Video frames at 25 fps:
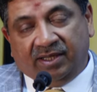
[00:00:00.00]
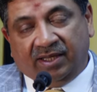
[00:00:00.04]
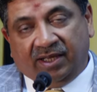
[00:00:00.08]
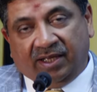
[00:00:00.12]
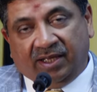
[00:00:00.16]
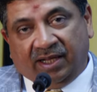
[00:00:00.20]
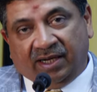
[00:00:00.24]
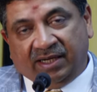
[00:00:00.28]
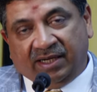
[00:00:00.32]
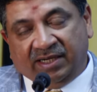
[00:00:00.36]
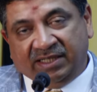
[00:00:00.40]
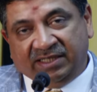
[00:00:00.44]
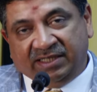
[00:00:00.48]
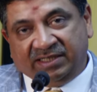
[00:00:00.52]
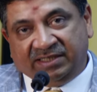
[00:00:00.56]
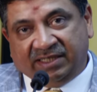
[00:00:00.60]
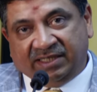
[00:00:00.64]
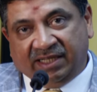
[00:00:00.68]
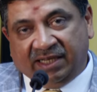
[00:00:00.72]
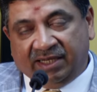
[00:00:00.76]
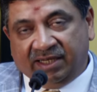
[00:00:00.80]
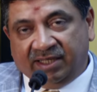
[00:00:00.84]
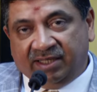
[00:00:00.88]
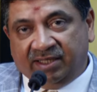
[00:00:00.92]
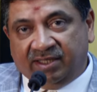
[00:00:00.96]

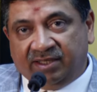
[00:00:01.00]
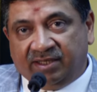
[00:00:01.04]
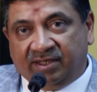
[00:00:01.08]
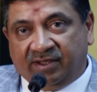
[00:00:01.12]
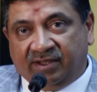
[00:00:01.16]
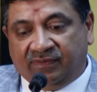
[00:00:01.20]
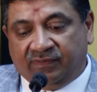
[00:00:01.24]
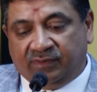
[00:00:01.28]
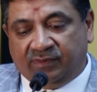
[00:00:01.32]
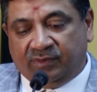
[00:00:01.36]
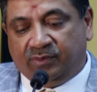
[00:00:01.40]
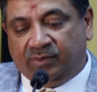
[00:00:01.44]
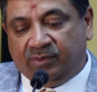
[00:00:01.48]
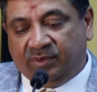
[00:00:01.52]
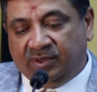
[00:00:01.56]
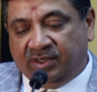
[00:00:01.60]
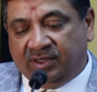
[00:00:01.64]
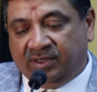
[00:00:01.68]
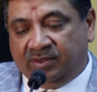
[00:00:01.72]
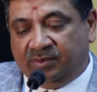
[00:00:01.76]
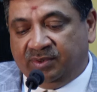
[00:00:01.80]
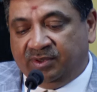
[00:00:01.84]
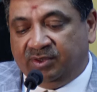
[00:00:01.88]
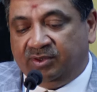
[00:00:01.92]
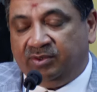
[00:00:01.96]
understanding enough to
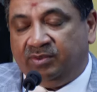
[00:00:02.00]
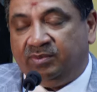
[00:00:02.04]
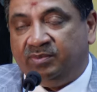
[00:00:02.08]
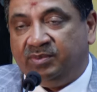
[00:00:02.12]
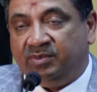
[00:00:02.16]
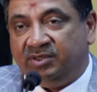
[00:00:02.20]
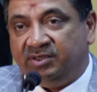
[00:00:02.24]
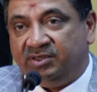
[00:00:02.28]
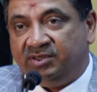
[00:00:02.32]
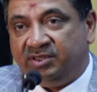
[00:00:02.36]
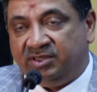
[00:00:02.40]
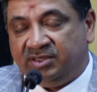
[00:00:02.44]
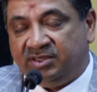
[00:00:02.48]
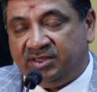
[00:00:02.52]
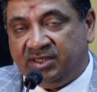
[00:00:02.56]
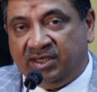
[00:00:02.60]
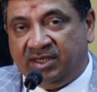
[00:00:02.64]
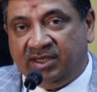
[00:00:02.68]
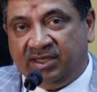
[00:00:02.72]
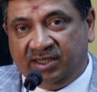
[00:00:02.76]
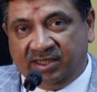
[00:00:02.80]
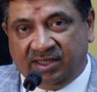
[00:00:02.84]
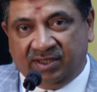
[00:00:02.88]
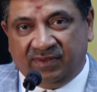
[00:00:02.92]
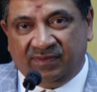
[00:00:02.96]
work with humans is
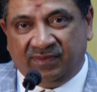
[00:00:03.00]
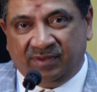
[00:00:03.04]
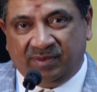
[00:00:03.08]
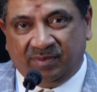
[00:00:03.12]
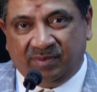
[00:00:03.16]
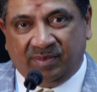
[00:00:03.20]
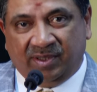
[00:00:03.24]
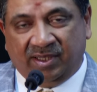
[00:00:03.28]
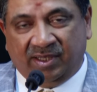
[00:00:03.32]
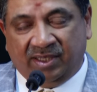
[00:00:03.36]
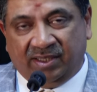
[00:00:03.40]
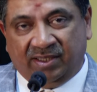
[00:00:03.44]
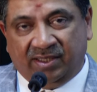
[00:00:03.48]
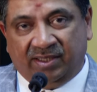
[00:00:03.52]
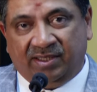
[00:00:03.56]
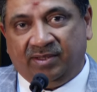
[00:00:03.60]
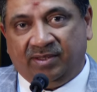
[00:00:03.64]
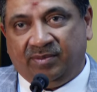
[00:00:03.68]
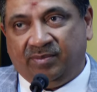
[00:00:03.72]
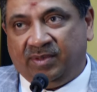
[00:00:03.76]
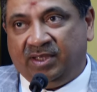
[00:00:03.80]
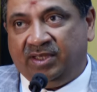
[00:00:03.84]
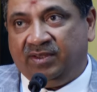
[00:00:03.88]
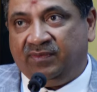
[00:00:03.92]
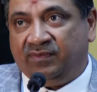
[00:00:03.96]
really driven by, in
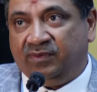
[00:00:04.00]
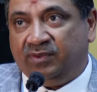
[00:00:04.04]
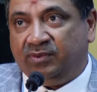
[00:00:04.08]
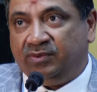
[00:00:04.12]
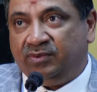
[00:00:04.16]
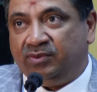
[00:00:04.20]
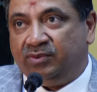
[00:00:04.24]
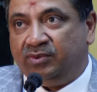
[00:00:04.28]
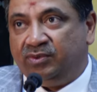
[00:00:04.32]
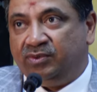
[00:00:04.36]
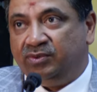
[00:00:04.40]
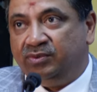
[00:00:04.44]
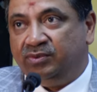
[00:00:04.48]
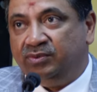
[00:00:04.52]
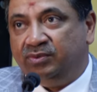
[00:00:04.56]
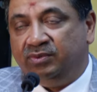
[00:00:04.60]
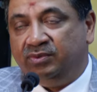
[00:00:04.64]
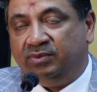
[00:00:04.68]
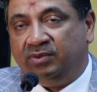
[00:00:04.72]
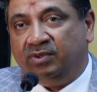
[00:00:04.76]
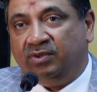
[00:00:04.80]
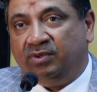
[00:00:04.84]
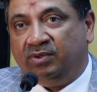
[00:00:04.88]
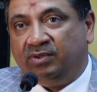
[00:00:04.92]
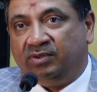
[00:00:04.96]
my view, two
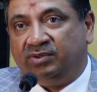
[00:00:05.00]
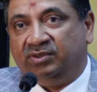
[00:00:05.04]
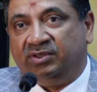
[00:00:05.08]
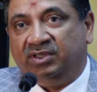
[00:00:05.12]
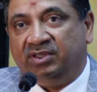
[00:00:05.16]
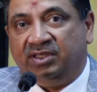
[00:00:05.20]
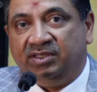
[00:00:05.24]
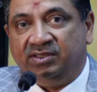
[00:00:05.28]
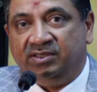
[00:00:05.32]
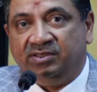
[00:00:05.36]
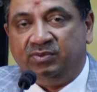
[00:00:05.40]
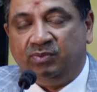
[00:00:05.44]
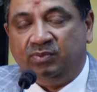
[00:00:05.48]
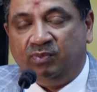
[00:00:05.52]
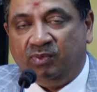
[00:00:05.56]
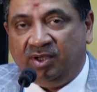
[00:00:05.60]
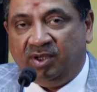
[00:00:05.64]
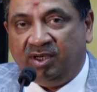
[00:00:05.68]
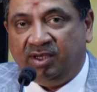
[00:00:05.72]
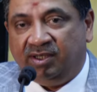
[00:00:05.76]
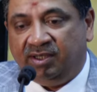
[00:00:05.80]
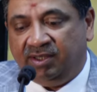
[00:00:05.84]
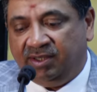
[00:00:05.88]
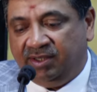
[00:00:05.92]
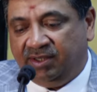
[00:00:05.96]
core things.
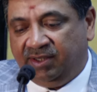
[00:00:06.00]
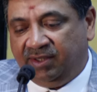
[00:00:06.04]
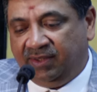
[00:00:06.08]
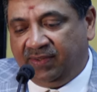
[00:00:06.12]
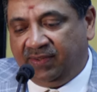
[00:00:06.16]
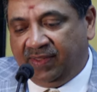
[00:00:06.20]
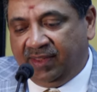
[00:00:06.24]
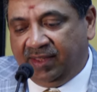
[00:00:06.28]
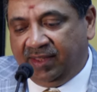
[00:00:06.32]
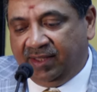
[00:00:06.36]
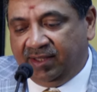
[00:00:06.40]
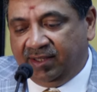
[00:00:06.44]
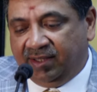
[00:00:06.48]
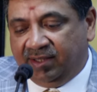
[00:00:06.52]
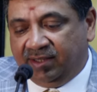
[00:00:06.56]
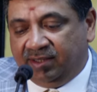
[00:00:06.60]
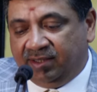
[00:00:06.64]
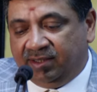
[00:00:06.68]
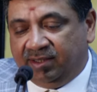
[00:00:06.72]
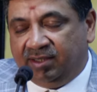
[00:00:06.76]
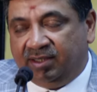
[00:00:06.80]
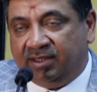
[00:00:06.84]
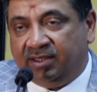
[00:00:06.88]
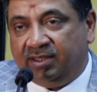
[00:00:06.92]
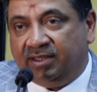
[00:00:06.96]
One,
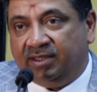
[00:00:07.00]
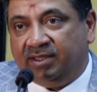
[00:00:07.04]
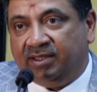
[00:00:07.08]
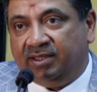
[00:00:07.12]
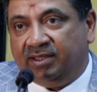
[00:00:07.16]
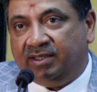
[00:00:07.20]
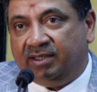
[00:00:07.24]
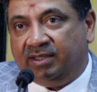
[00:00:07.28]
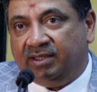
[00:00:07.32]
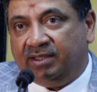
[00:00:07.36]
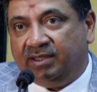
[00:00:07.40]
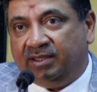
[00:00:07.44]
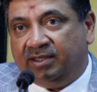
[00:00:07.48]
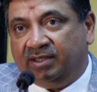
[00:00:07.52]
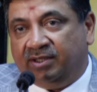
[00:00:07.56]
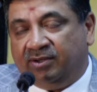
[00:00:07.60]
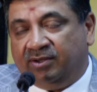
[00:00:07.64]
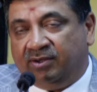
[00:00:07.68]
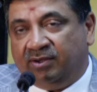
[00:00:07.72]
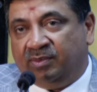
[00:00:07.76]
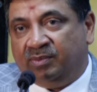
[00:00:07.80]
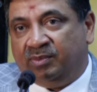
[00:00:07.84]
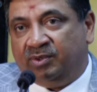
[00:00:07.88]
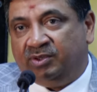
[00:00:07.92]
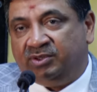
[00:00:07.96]
the
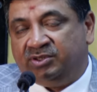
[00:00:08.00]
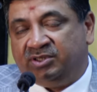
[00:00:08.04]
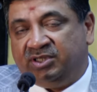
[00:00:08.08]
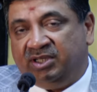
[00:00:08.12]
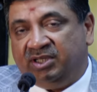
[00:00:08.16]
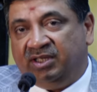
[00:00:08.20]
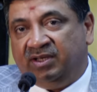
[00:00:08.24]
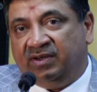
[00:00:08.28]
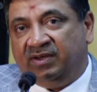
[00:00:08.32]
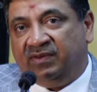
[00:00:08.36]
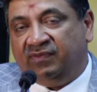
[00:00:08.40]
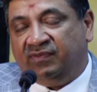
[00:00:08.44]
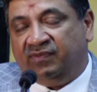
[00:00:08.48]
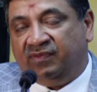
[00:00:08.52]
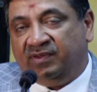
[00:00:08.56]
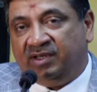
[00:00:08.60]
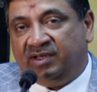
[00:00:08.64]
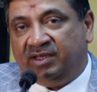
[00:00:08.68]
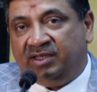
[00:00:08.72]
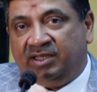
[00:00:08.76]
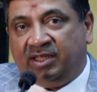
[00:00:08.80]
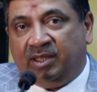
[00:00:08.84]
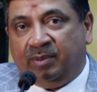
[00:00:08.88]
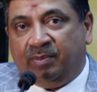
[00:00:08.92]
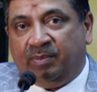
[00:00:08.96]
almost
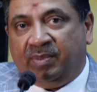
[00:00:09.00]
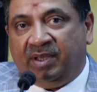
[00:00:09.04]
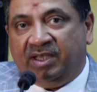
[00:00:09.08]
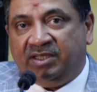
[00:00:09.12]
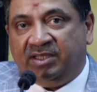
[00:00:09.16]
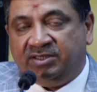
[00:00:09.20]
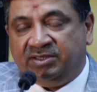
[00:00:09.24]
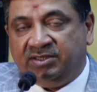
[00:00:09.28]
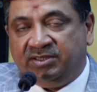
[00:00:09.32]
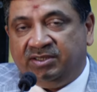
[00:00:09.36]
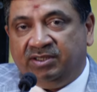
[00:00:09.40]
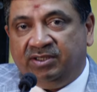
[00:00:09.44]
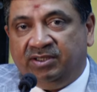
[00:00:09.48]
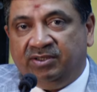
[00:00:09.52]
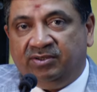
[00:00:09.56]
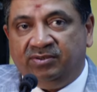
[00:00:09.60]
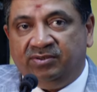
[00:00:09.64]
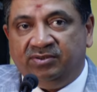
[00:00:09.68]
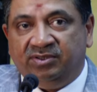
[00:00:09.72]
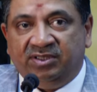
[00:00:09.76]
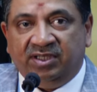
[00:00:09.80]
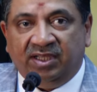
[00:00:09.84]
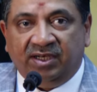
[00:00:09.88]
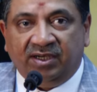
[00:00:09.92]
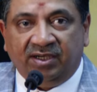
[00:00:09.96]
infinite capacity to
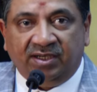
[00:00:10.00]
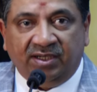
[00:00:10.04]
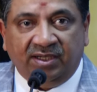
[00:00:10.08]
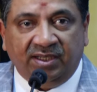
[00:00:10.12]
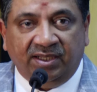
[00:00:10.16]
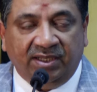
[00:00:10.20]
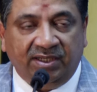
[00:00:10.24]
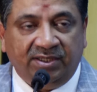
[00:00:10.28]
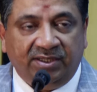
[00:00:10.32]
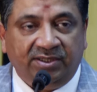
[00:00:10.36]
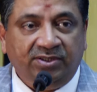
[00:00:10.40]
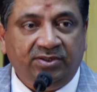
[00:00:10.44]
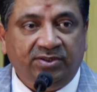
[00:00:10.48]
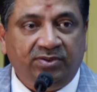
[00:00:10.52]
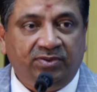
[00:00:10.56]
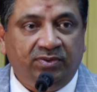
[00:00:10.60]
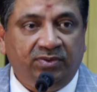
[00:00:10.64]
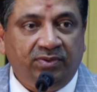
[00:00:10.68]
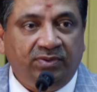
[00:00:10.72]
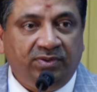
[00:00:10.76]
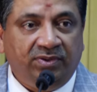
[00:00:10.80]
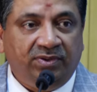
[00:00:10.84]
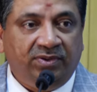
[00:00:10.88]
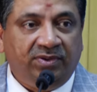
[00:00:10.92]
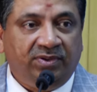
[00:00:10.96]
generate,
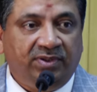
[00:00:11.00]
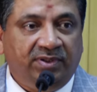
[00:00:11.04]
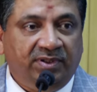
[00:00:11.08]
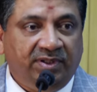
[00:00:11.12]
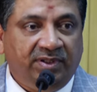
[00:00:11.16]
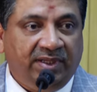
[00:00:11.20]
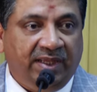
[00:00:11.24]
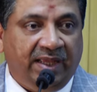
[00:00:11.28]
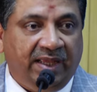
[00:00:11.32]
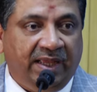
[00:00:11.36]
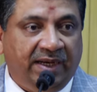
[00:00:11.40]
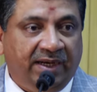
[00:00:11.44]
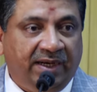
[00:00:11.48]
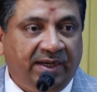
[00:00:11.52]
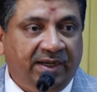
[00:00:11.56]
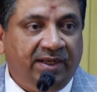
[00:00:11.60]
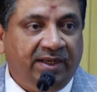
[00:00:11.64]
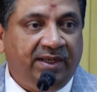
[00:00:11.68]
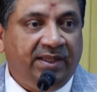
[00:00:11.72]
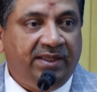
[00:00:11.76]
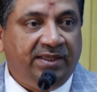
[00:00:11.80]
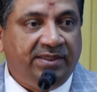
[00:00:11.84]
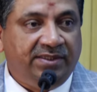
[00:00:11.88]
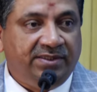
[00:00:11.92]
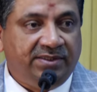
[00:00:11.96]
store,
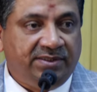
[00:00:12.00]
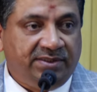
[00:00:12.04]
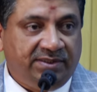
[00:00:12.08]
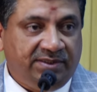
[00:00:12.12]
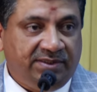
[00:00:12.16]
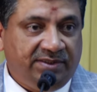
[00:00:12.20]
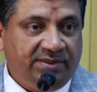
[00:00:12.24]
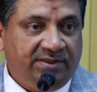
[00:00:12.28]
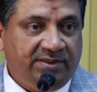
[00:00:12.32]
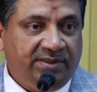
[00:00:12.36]
analyze,